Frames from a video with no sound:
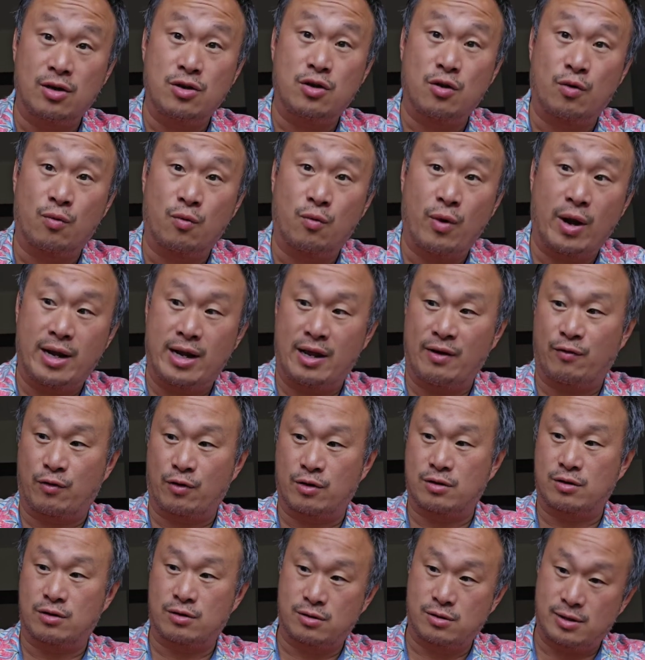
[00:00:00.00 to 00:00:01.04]
you're waiting
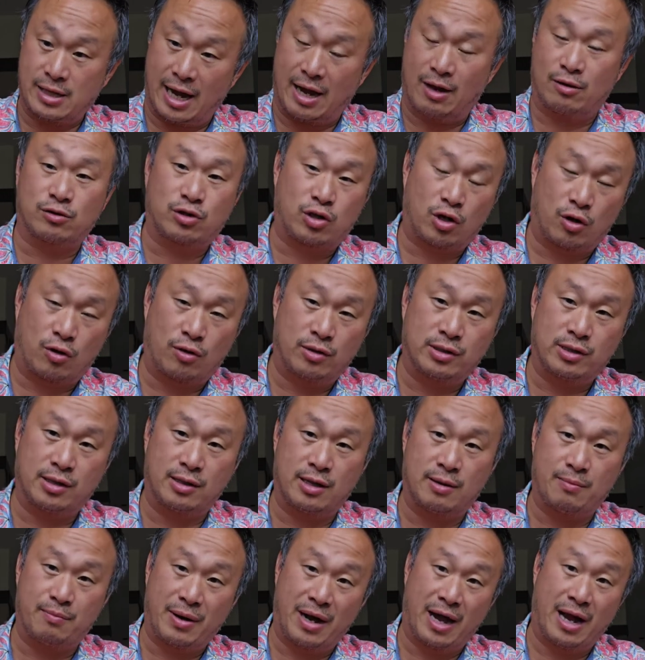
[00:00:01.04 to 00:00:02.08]
for downturns and
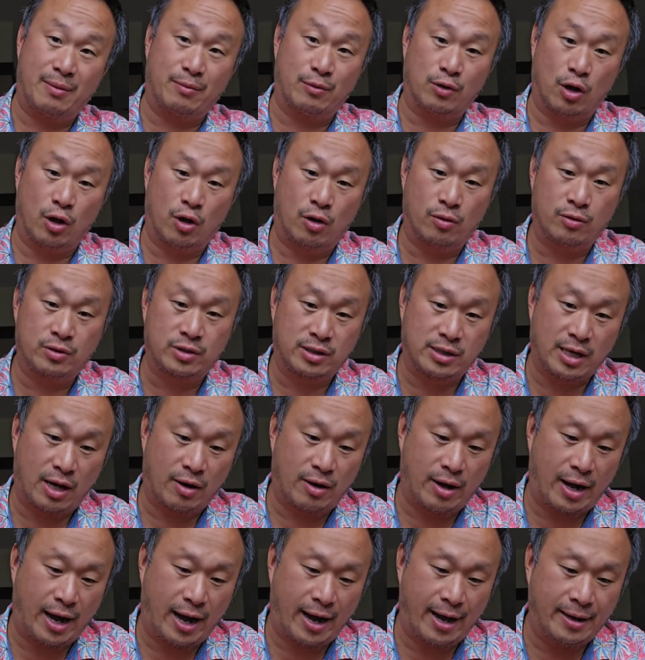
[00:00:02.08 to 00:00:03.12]
then buy them low,
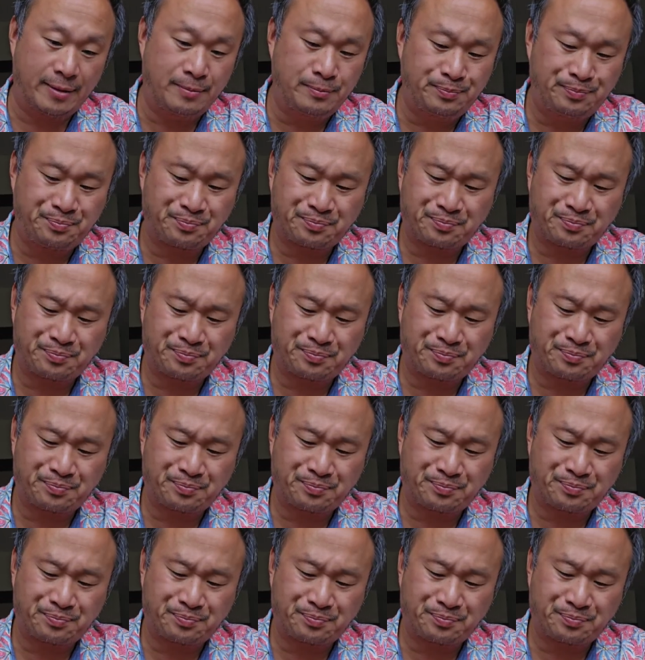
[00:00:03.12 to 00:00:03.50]
sell high.